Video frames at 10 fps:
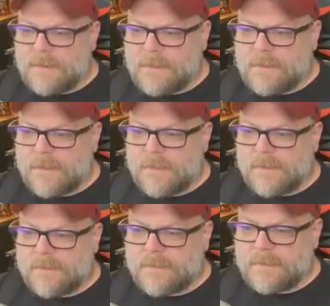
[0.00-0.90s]

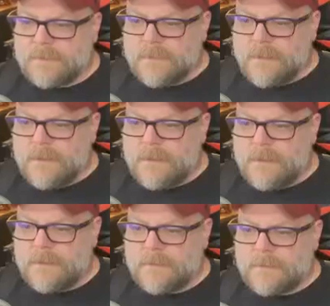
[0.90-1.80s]

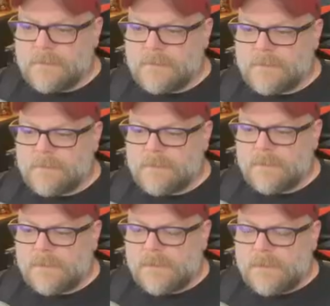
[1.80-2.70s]

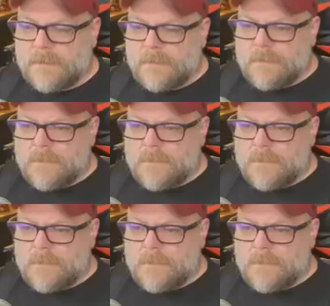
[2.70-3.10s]
(no one is talking)